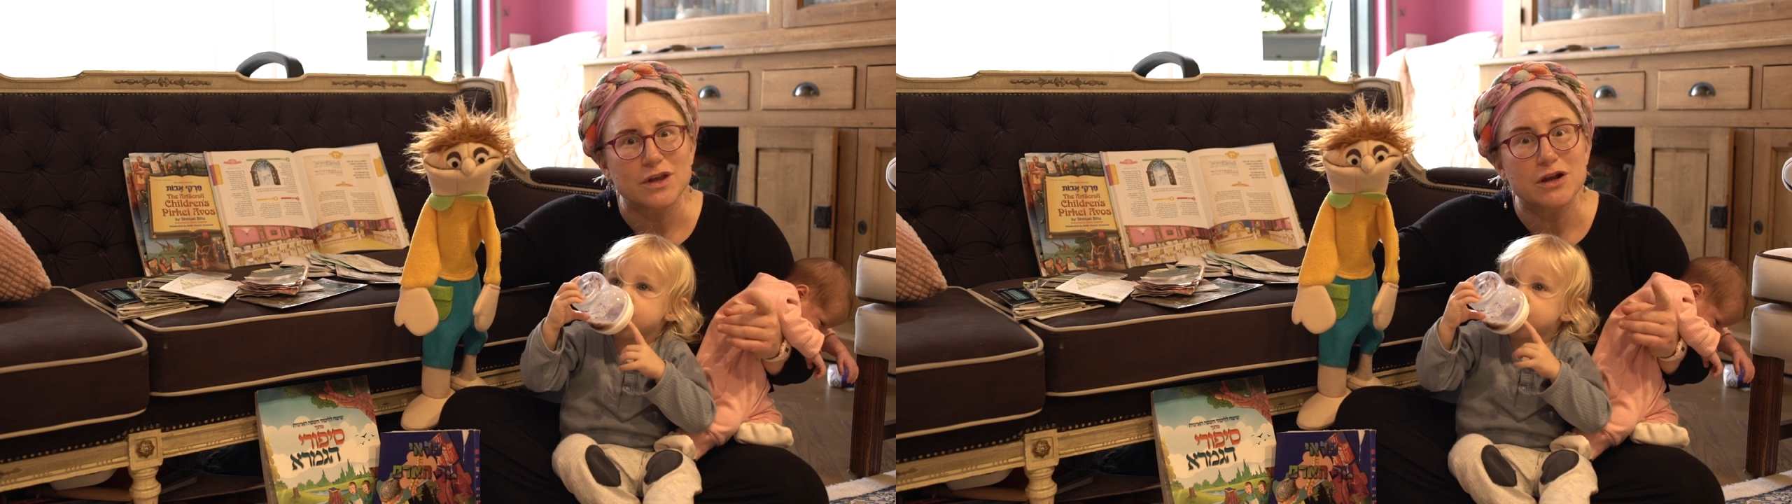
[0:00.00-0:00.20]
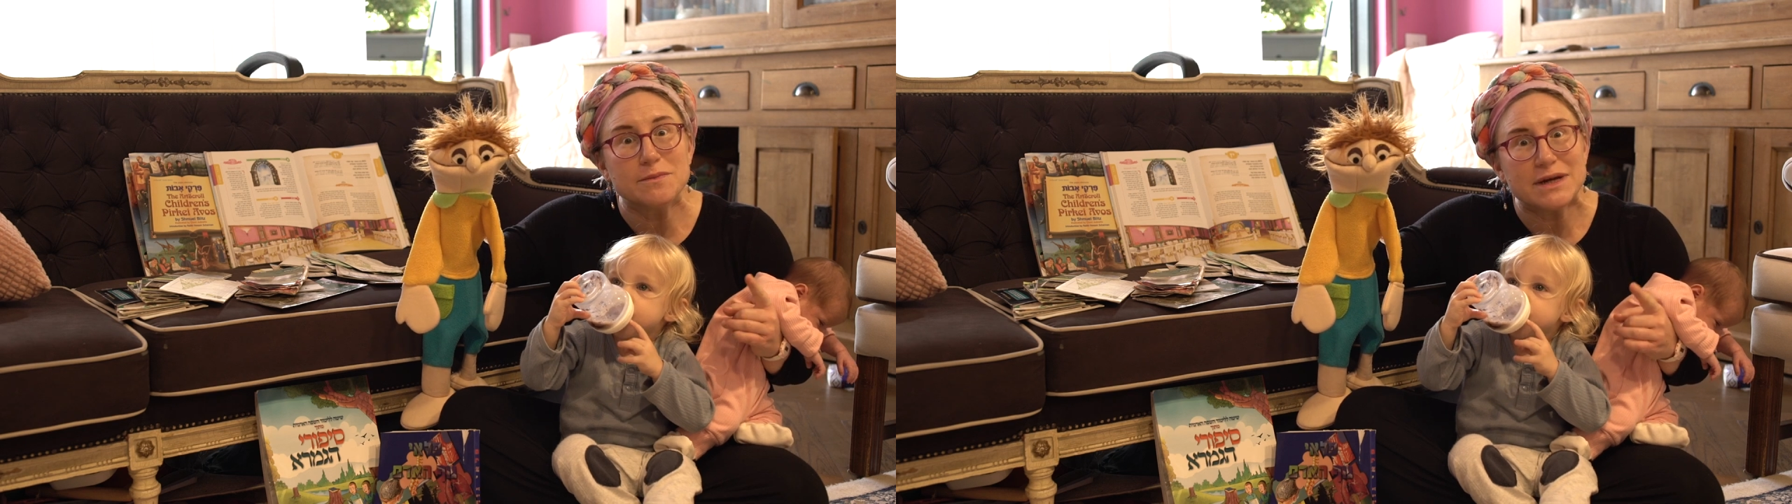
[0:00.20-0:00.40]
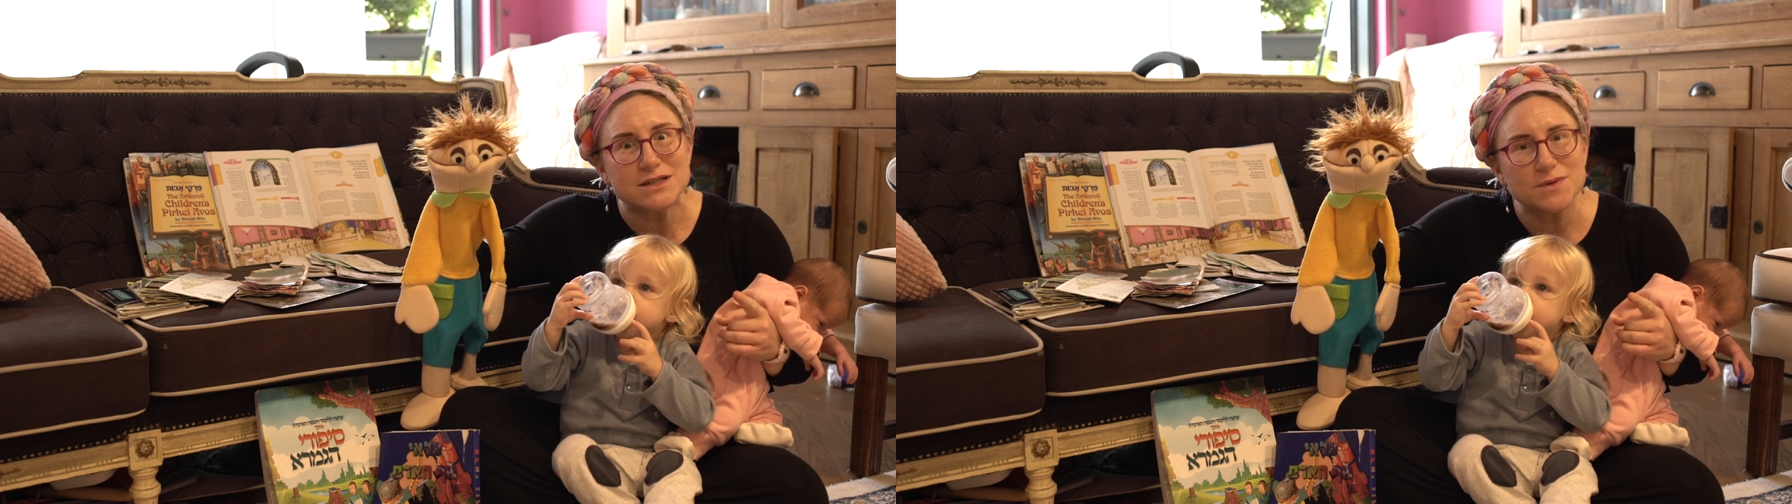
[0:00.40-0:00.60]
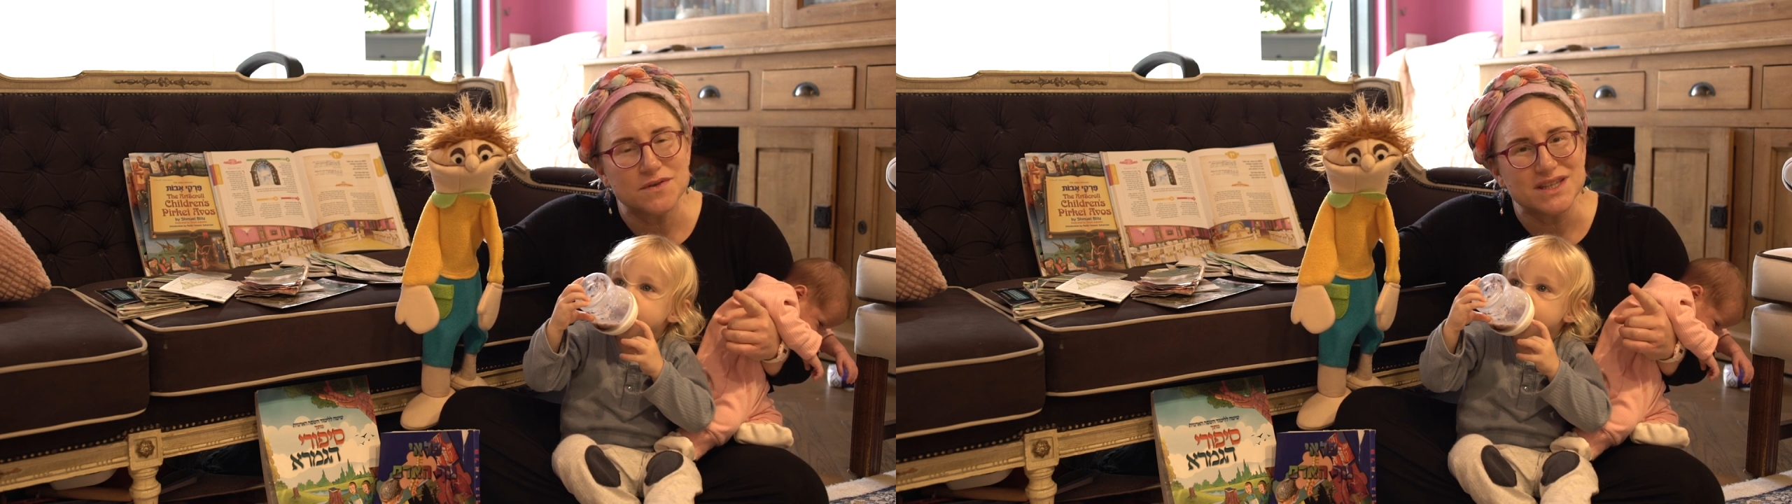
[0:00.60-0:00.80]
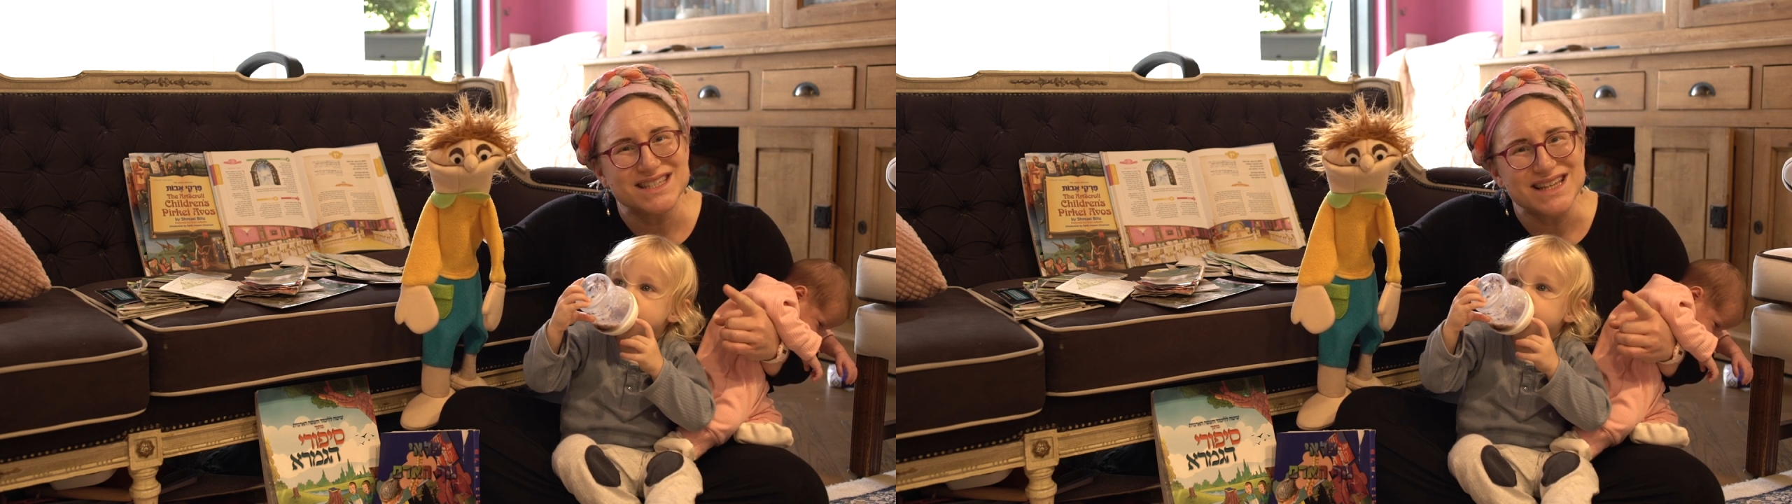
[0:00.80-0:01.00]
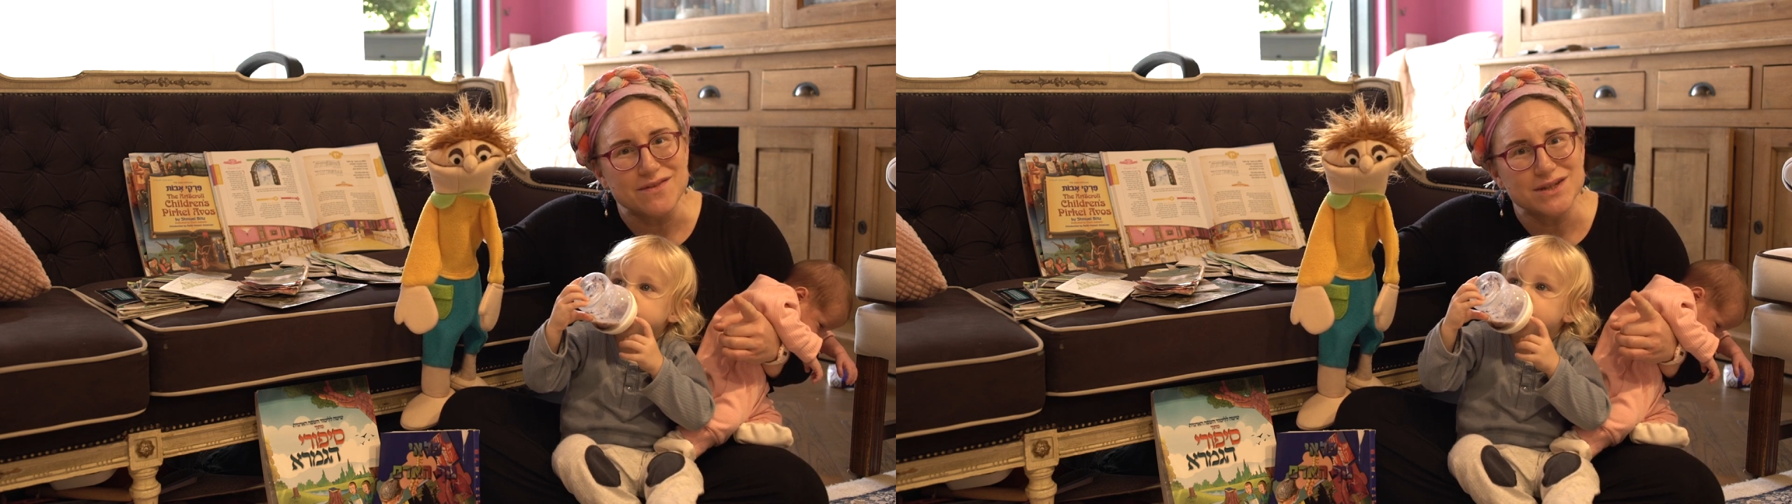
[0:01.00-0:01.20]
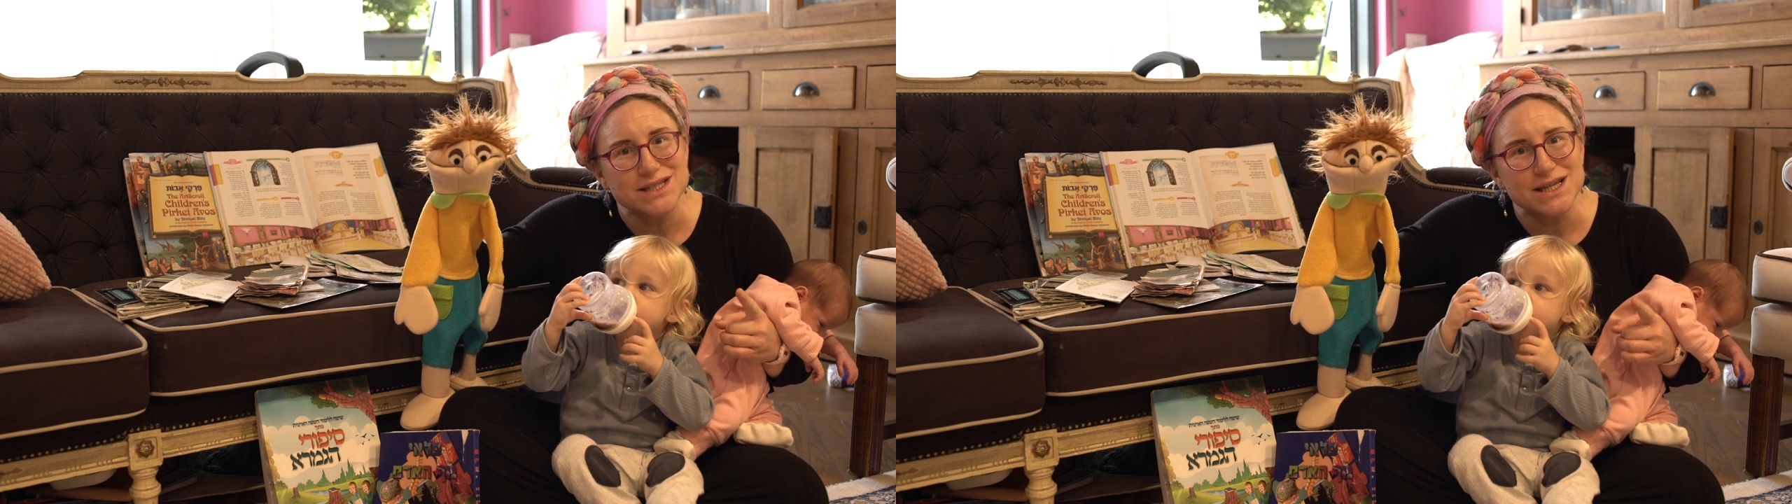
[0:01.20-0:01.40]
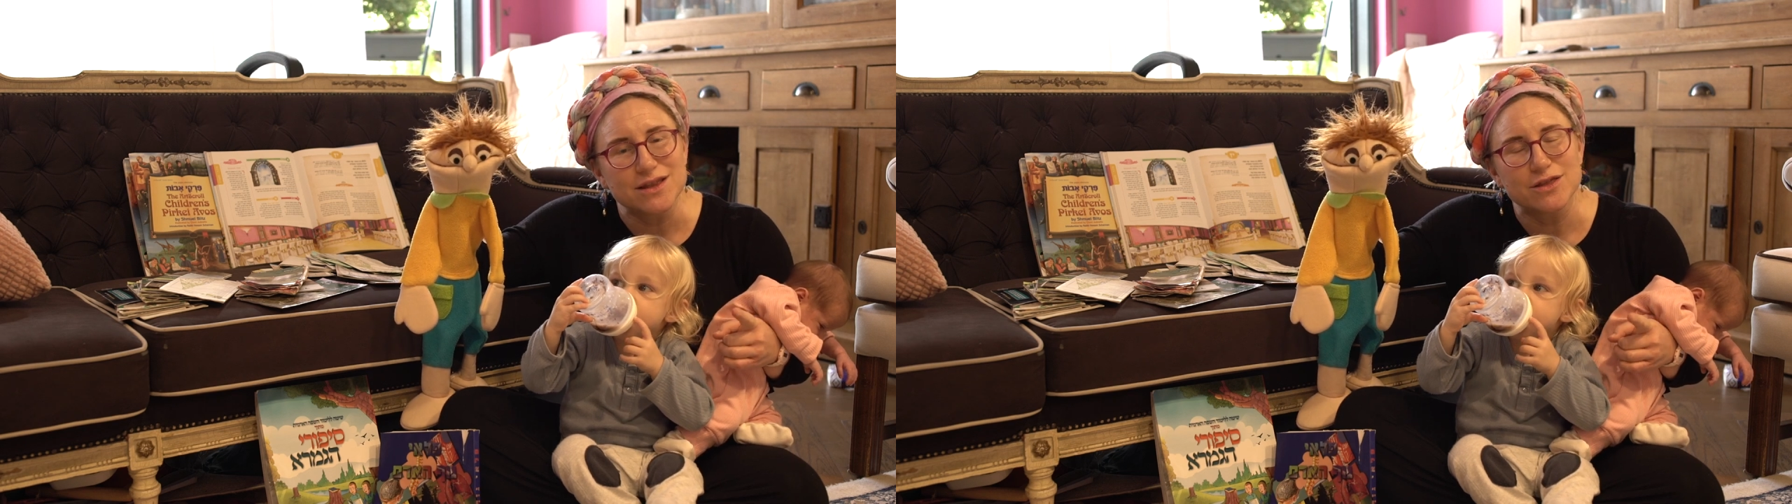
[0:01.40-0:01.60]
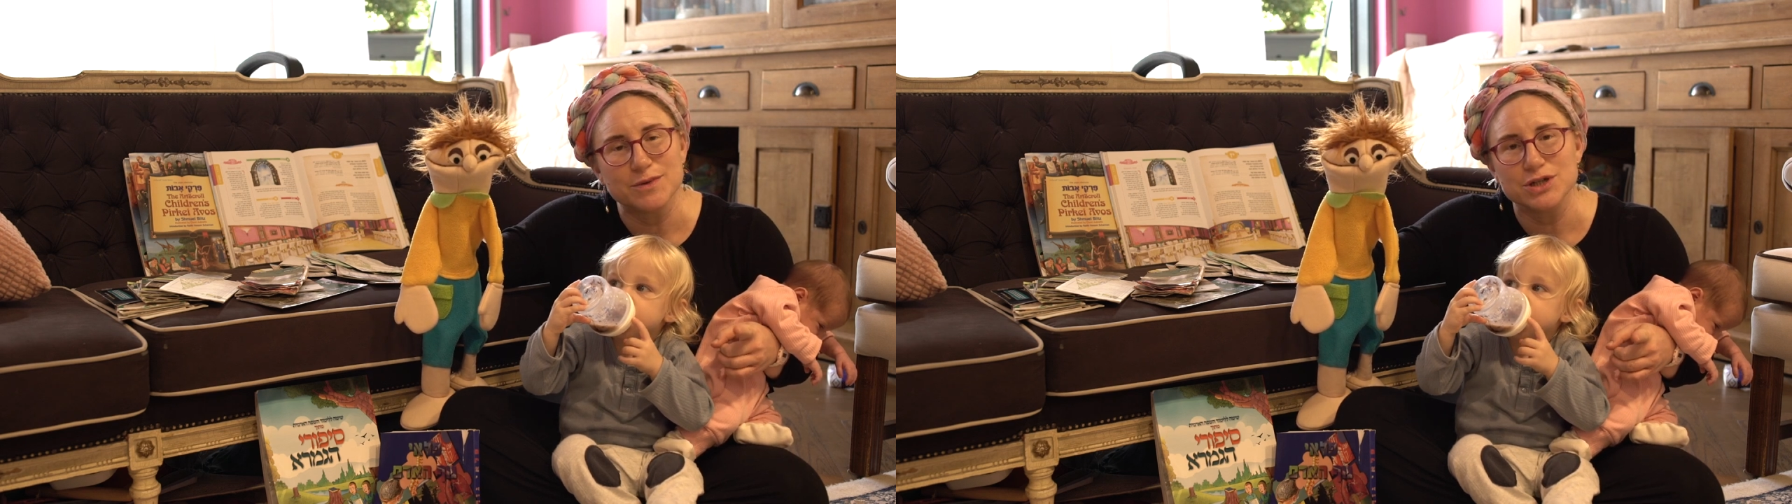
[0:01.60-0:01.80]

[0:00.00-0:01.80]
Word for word: It reminds me of the 17th